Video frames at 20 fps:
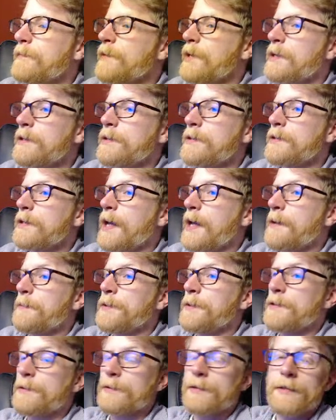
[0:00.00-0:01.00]
This game
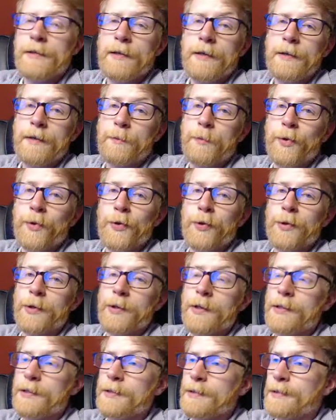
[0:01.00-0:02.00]
is
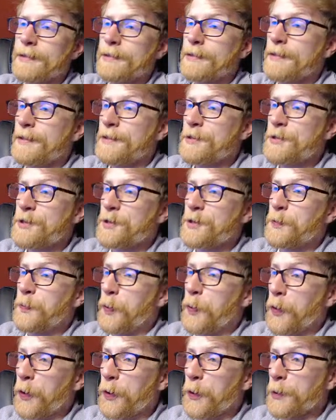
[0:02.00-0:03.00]
brutal. Just
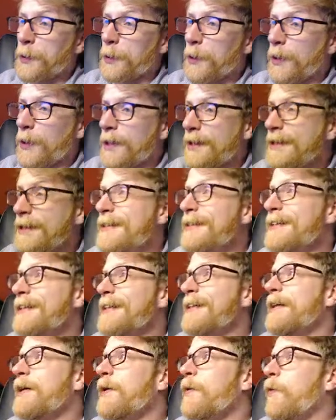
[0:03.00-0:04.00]
brutal.
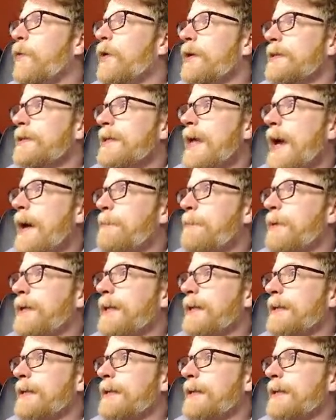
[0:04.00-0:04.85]
What is happening?